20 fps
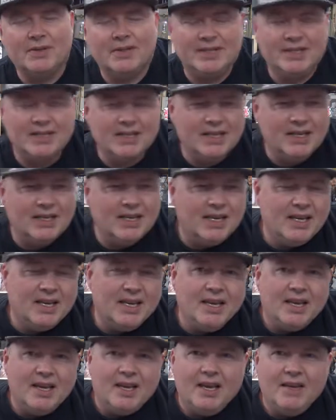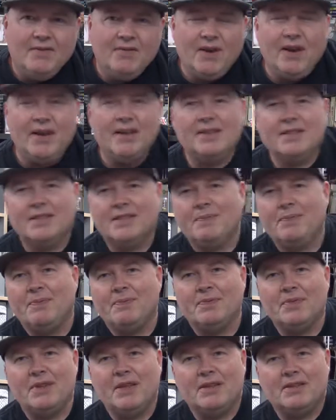And if I had to
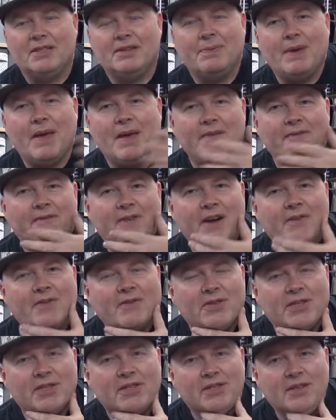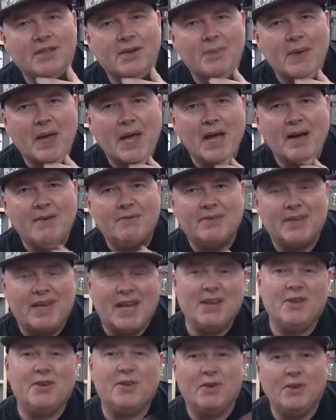spare £500 or £600
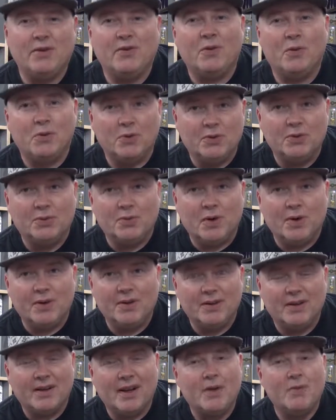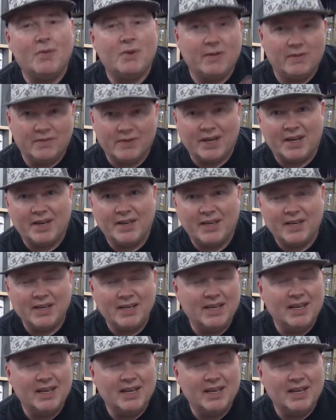and could have ordered one, I would have done.